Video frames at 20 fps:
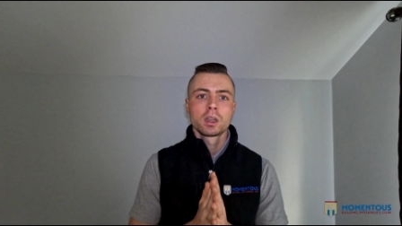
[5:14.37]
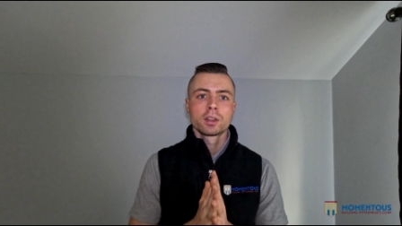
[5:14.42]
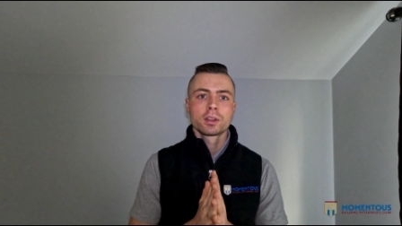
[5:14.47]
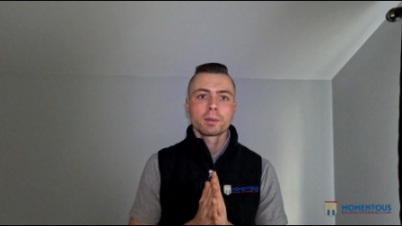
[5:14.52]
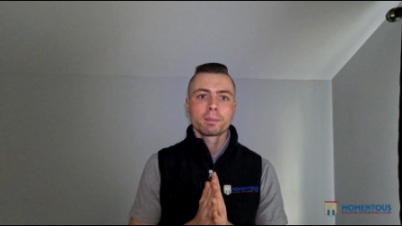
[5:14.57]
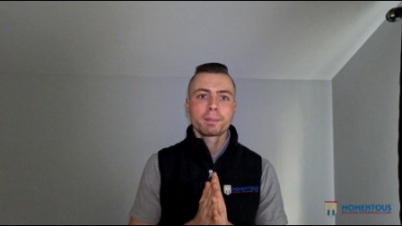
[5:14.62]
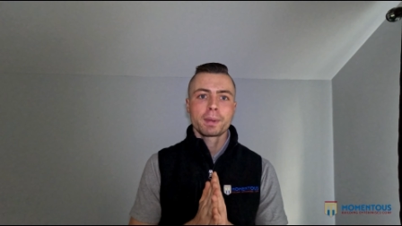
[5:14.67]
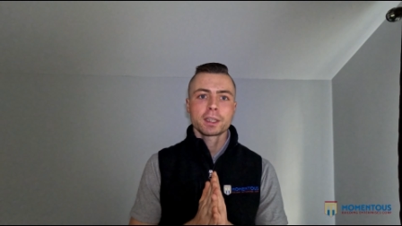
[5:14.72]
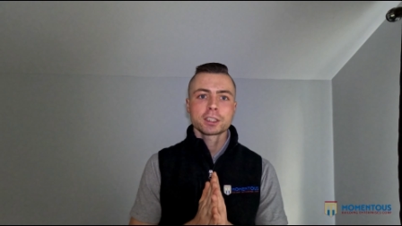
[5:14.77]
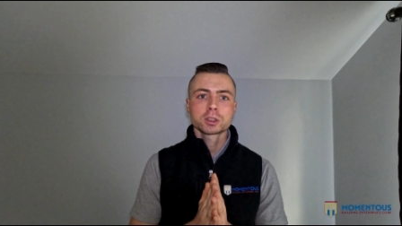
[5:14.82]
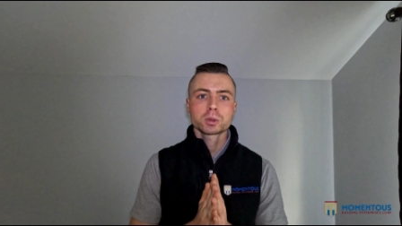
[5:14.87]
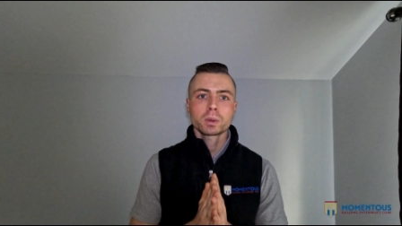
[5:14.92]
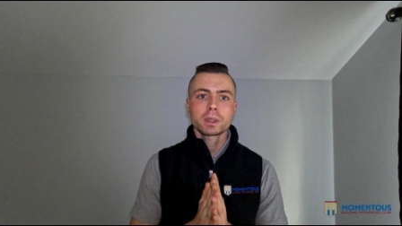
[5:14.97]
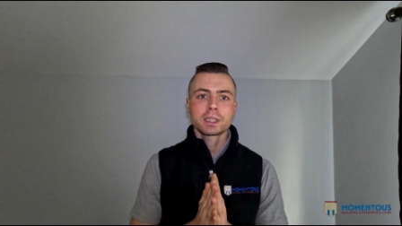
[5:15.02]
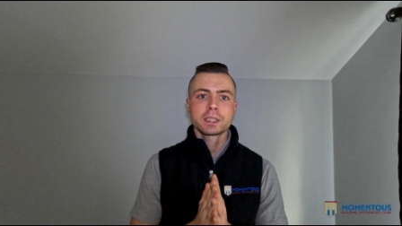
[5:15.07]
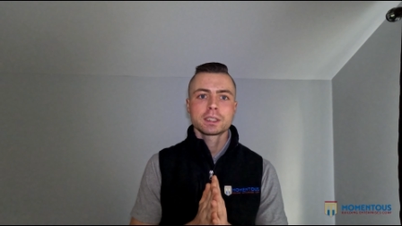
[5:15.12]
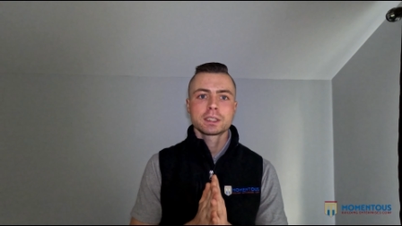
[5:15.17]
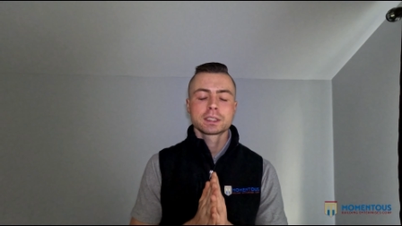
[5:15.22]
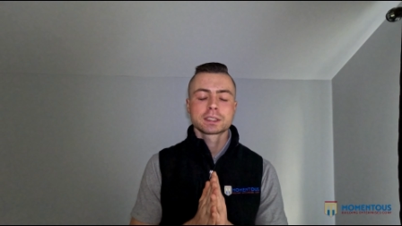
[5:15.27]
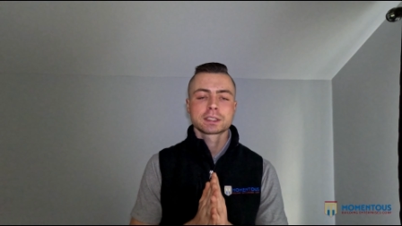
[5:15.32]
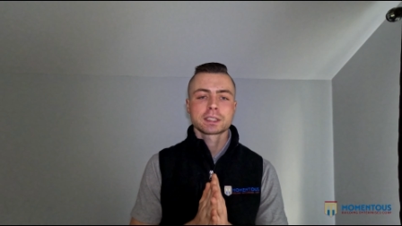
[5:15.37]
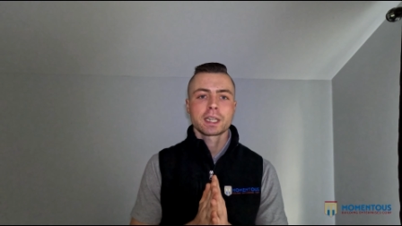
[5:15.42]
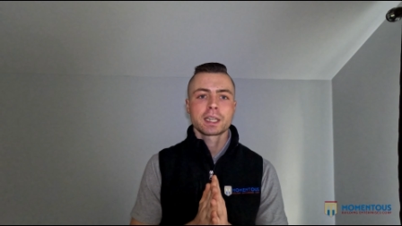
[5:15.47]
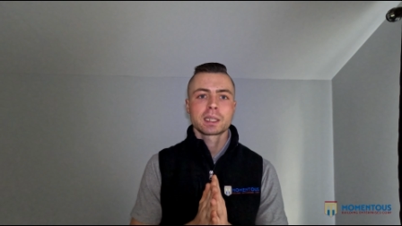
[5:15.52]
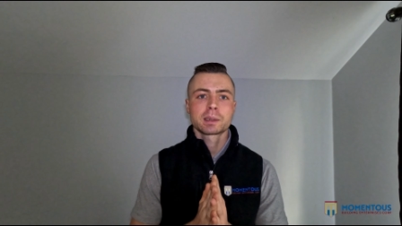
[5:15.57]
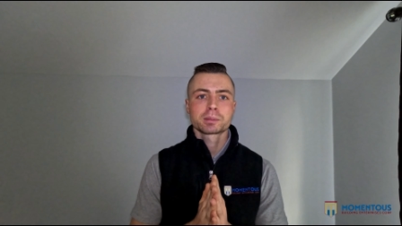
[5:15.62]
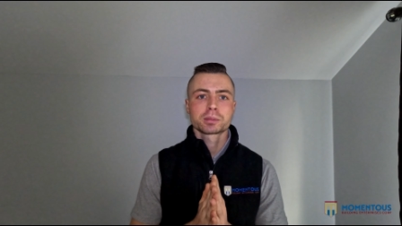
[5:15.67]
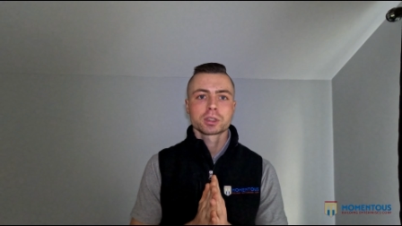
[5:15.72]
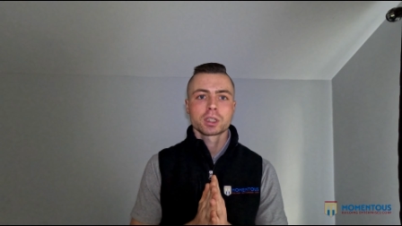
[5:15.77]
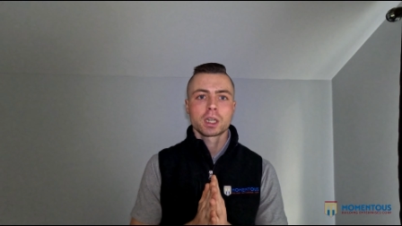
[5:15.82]
The best way to
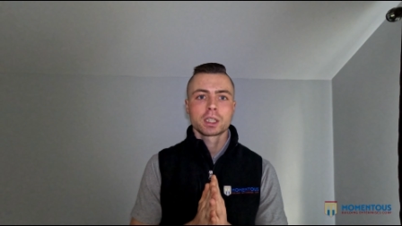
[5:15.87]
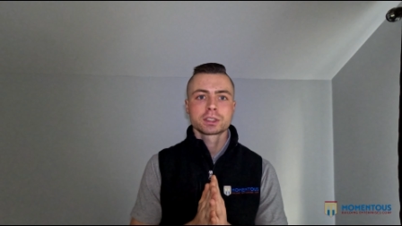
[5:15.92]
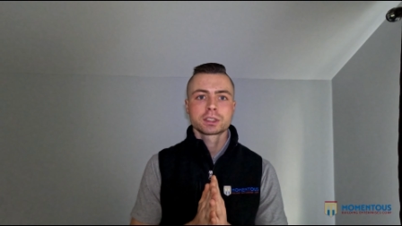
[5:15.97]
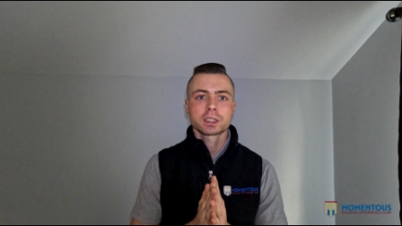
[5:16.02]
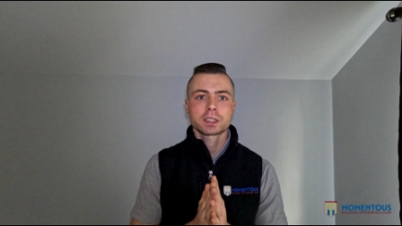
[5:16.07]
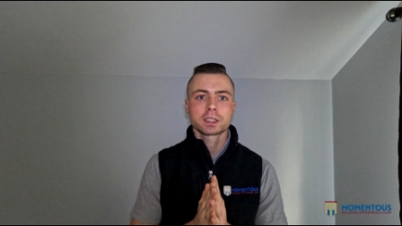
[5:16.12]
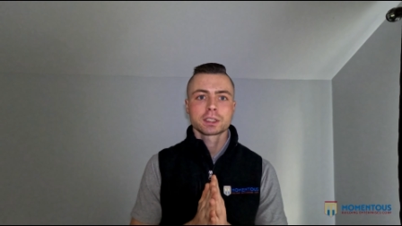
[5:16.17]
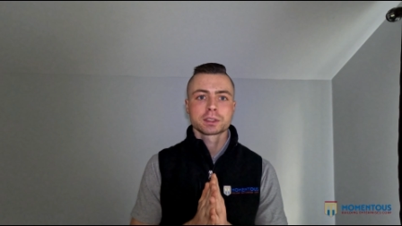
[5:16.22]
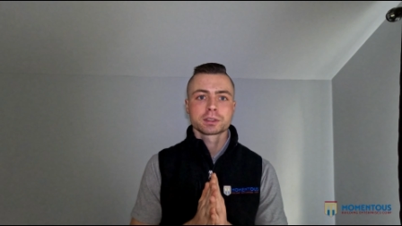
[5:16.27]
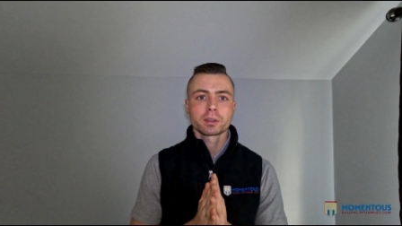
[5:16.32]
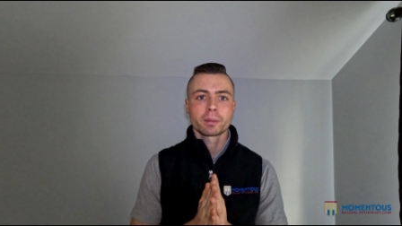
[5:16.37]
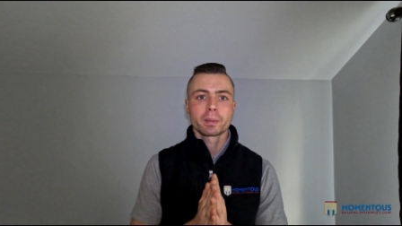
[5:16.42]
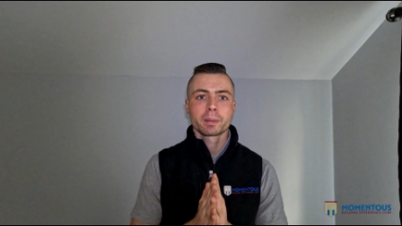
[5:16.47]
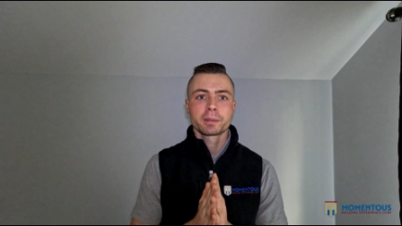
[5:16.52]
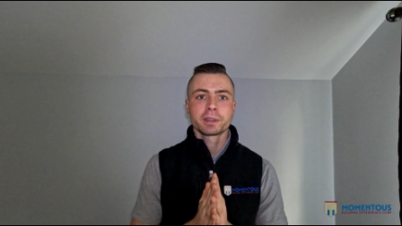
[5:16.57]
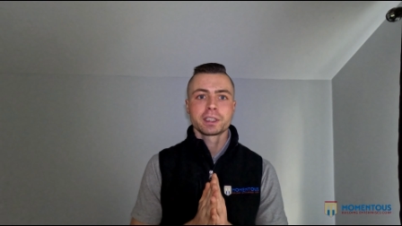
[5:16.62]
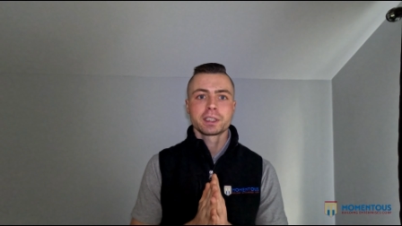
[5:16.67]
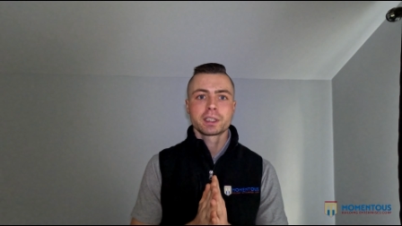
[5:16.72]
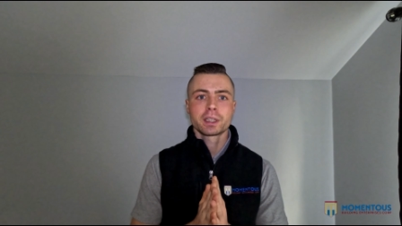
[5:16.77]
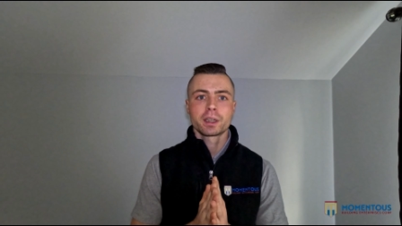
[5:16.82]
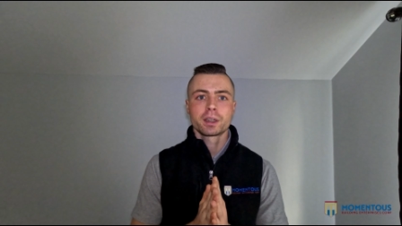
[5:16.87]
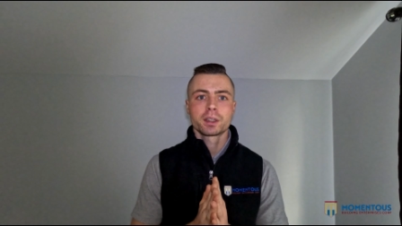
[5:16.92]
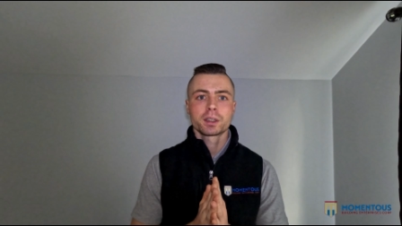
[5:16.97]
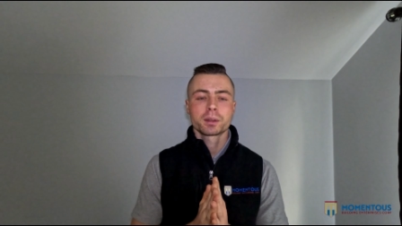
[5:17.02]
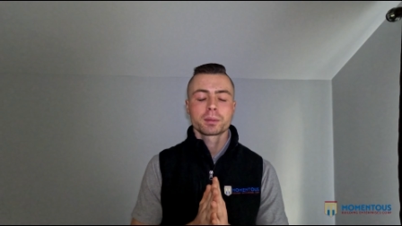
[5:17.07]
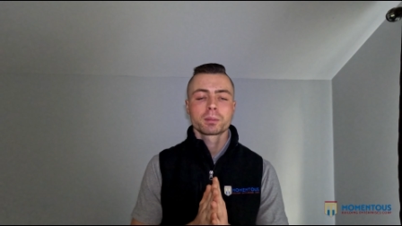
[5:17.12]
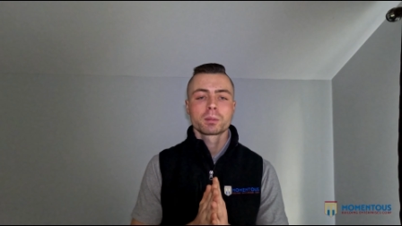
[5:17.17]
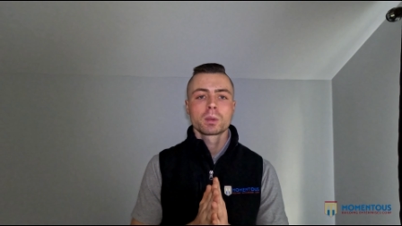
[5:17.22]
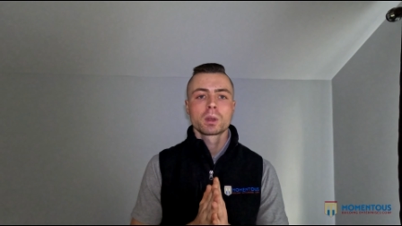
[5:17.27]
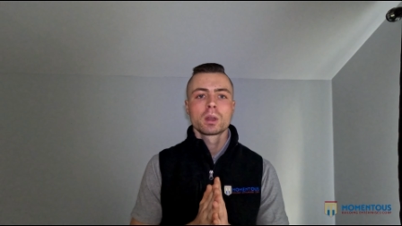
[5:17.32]
design a project is from the beginning.